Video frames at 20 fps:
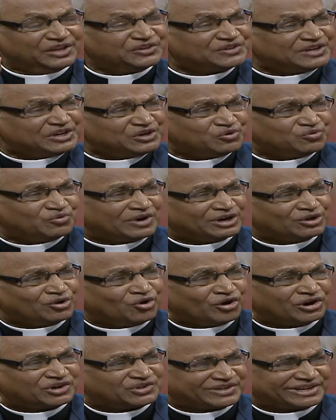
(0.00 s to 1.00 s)
listen to
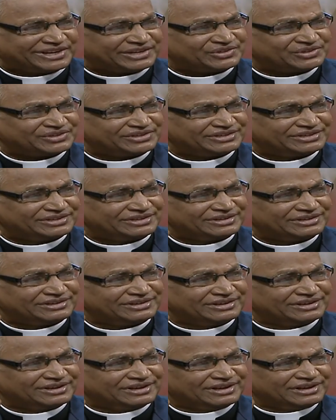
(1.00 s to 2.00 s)
what God says. Mm-hmm.
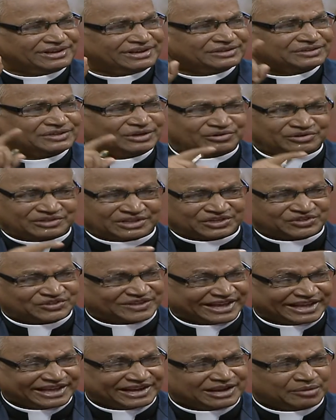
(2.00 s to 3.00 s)
So, the
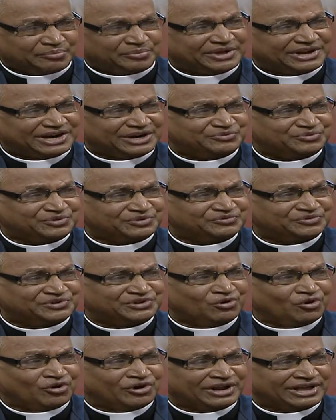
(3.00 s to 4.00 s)
second appearance
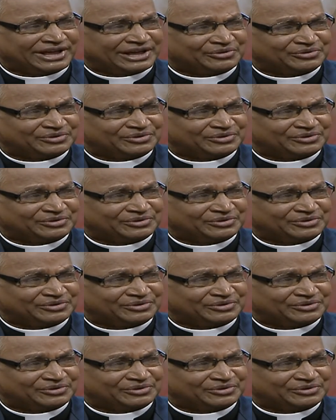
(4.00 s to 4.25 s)
which God